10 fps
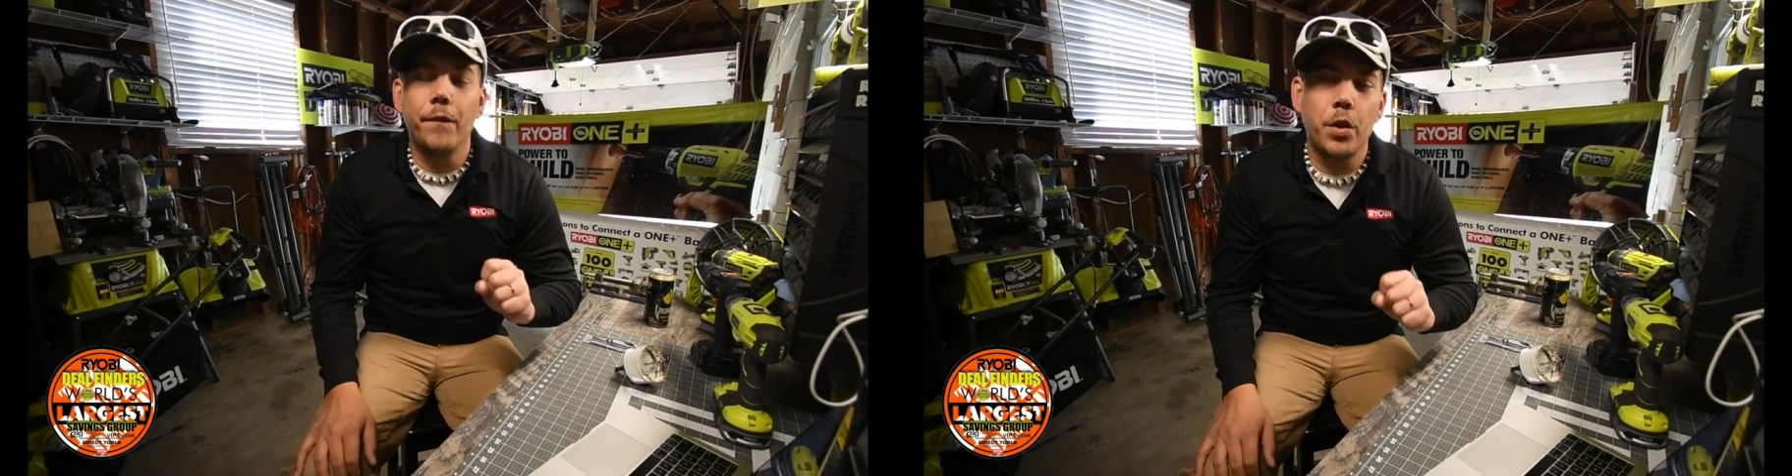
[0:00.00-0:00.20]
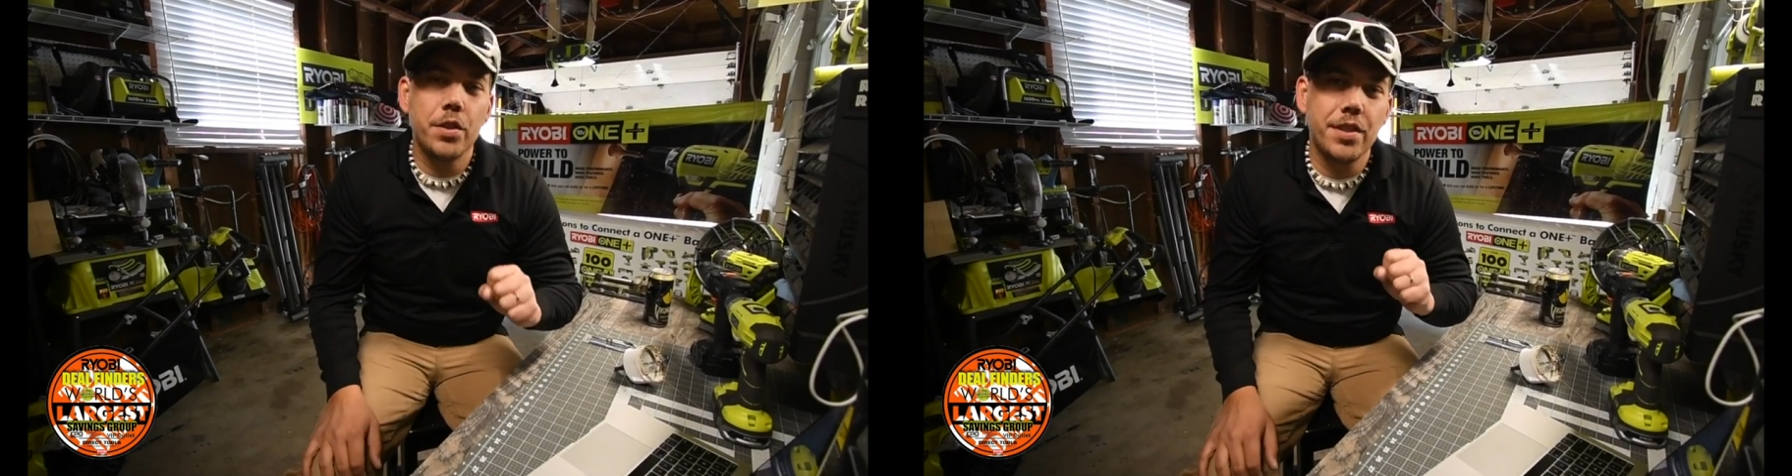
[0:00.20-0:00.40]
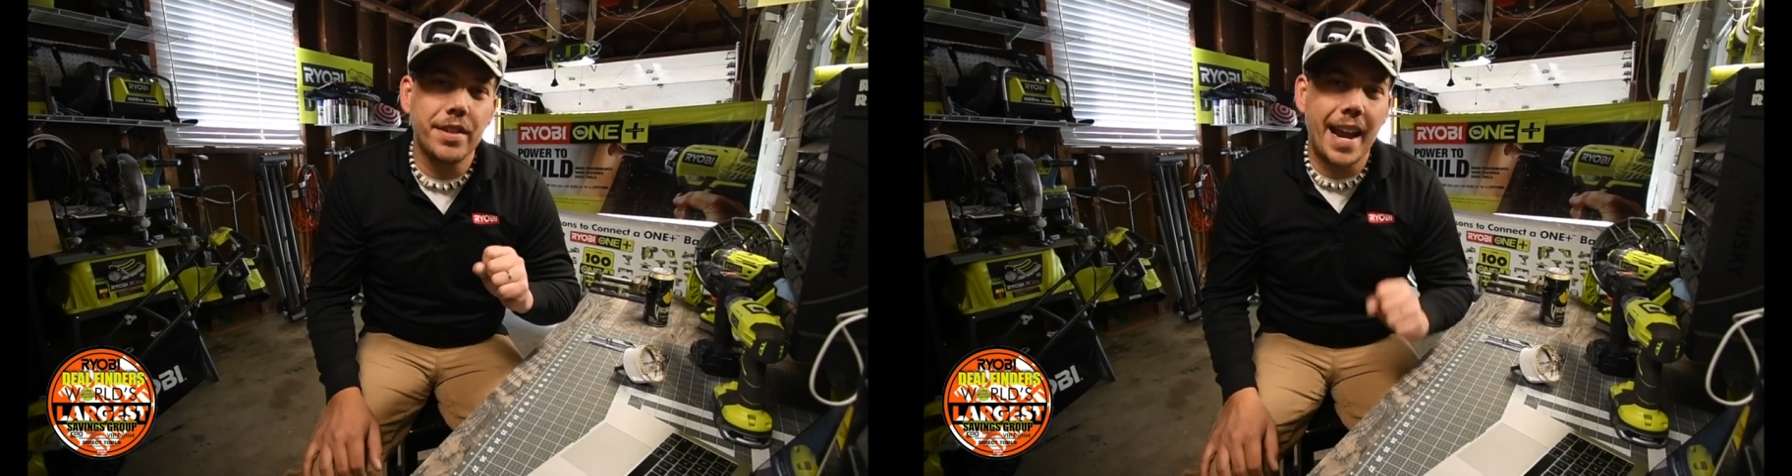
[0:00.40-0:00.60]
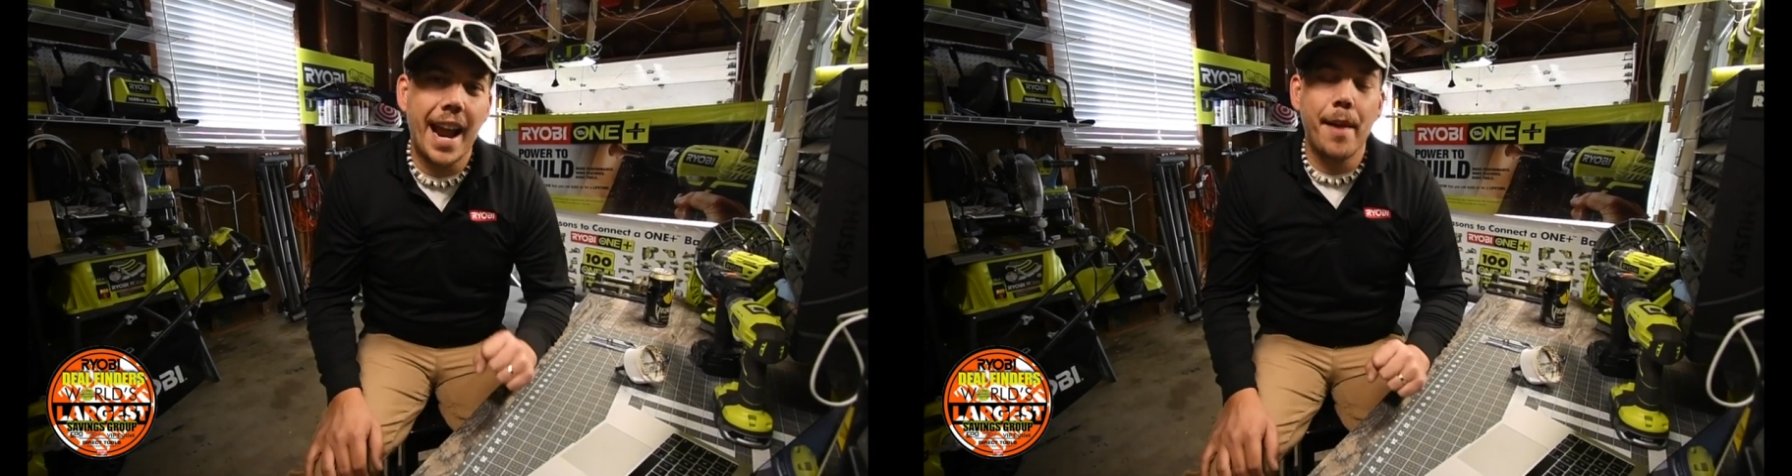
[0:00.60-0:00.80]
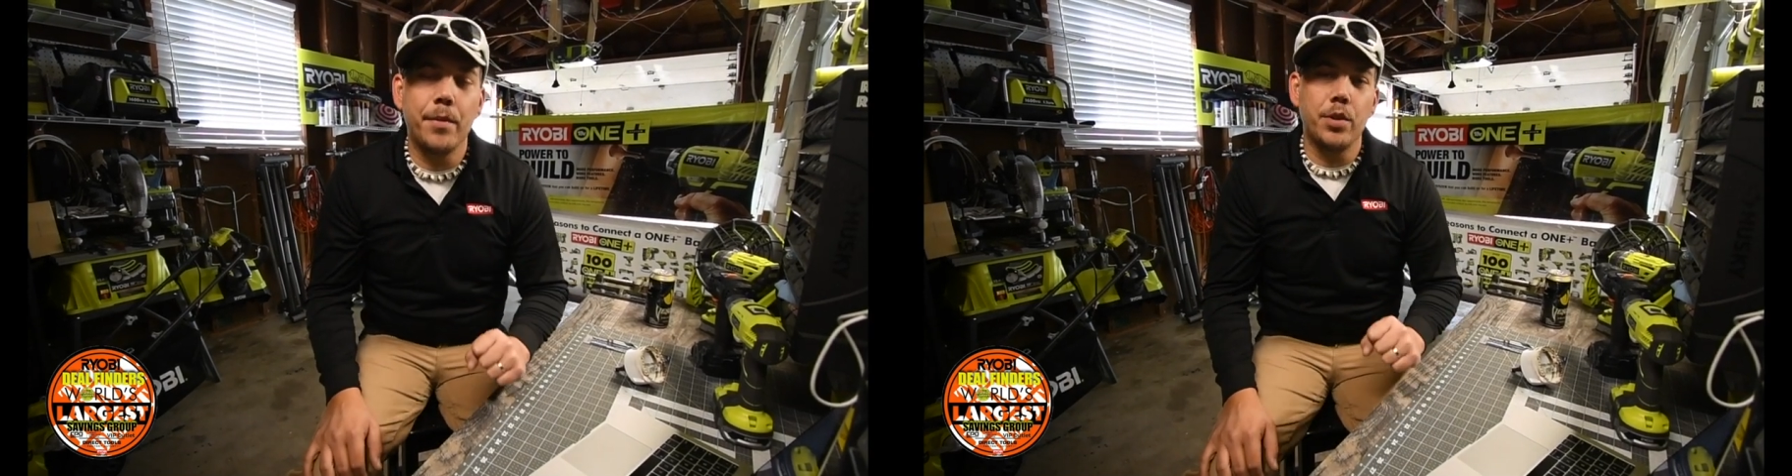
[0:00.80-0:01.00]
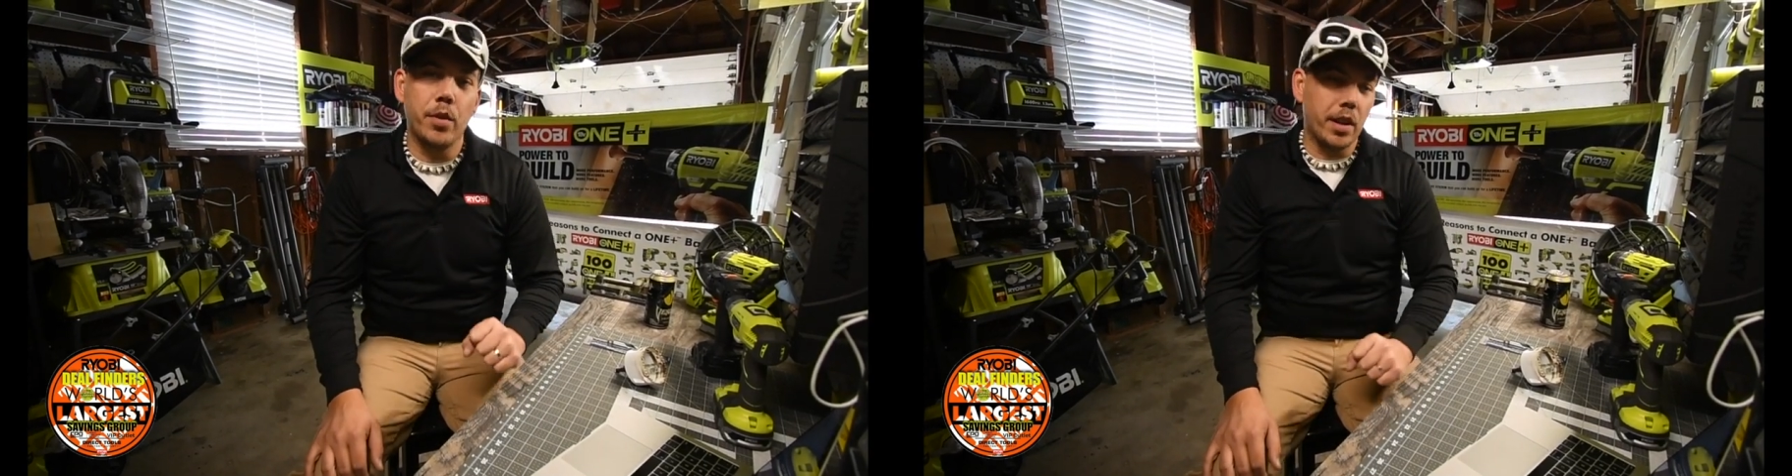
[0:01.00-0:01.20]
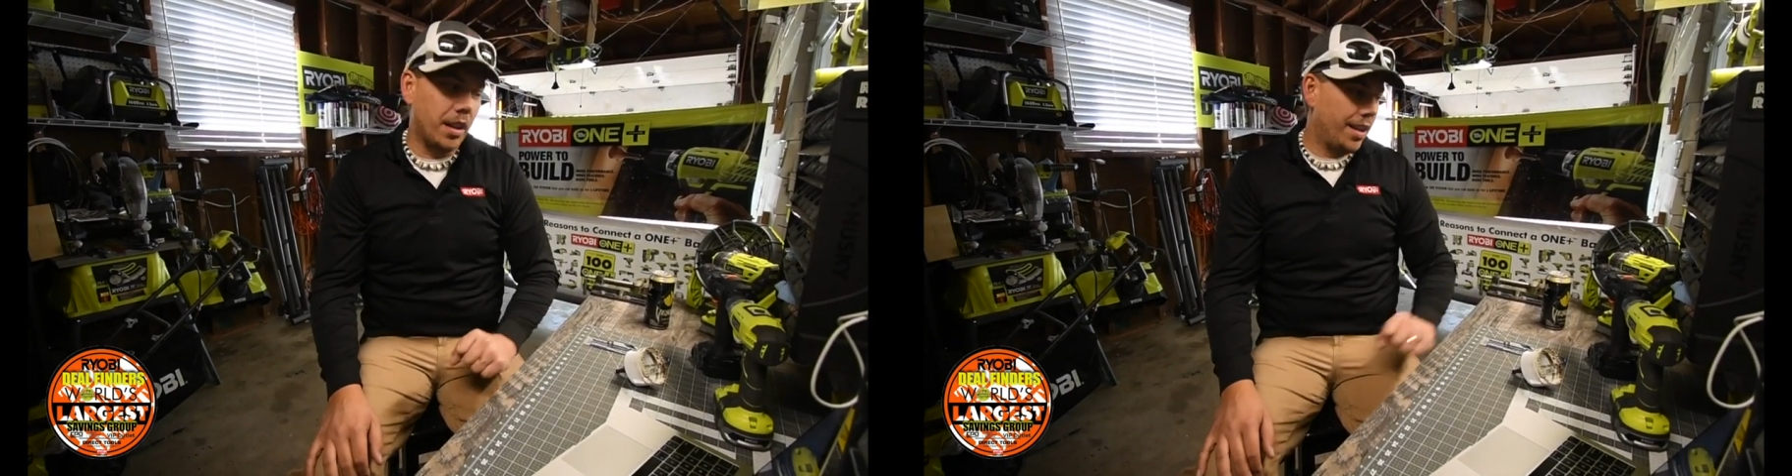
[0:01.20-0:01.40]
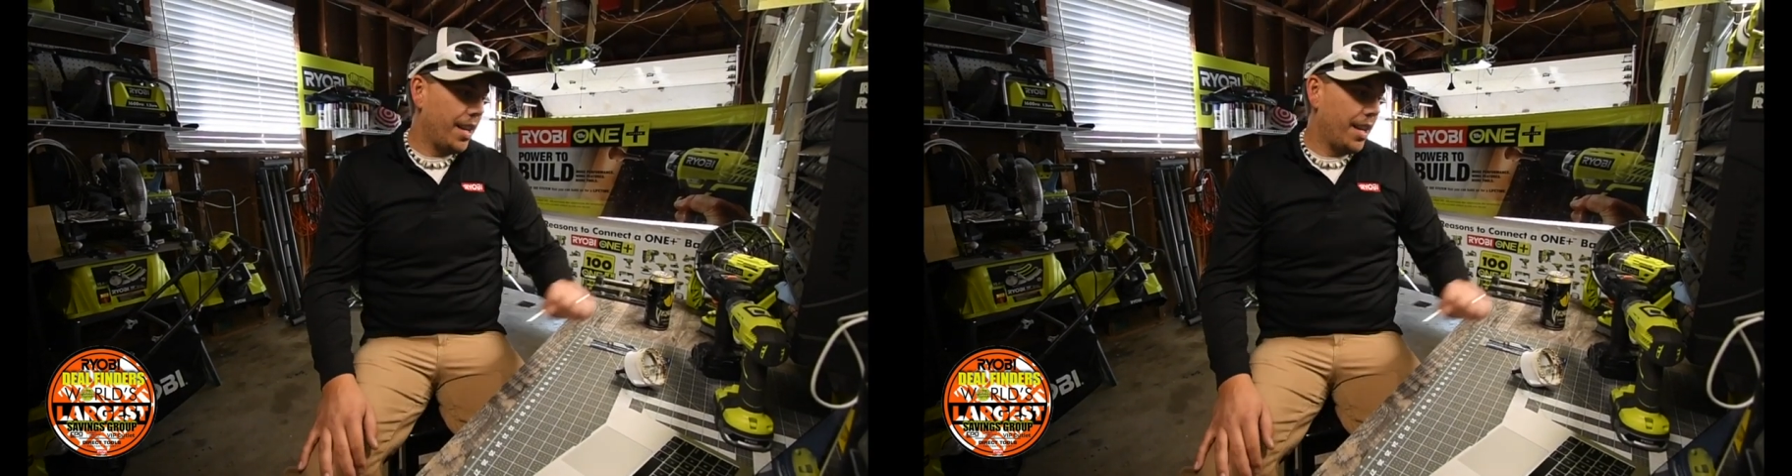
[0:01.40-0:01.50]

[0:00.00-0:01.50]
versus hammer drill.